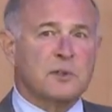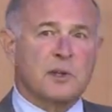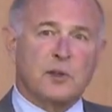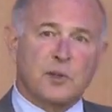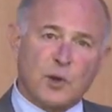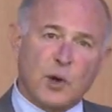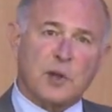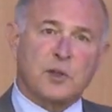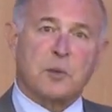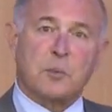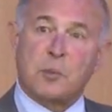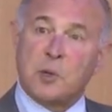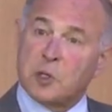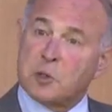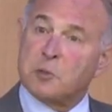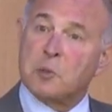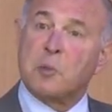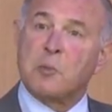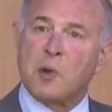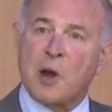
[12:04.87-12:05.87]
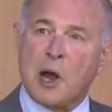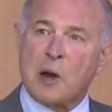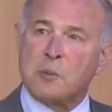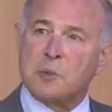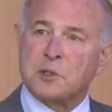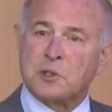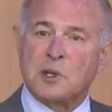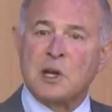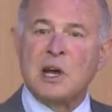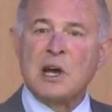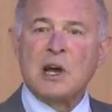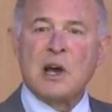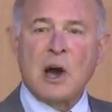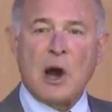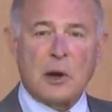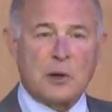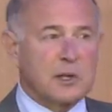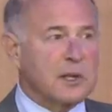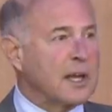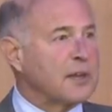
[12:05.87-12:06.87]
he thought the principal problem was
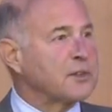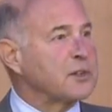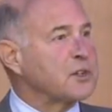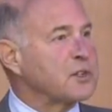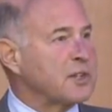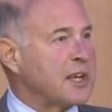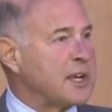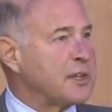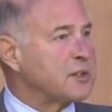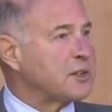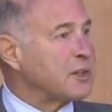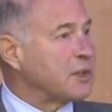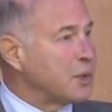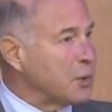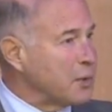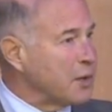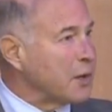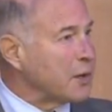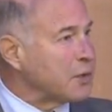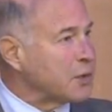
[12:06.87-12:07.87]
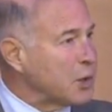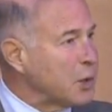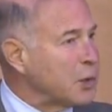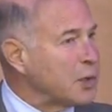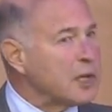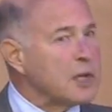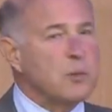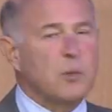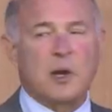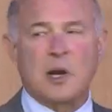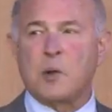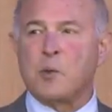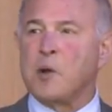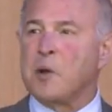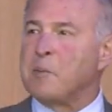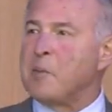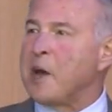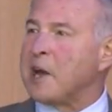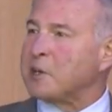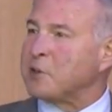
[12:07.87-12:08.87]
how do you get the states to do their duty. When he
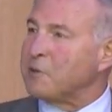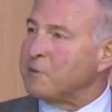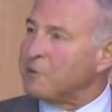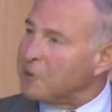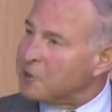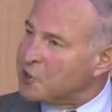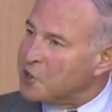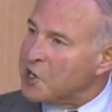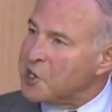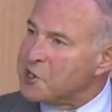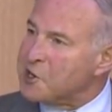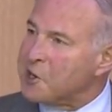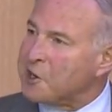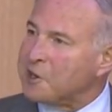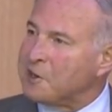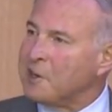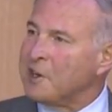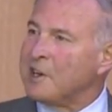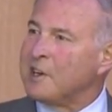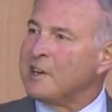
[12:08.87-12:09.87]
went back to Virginia,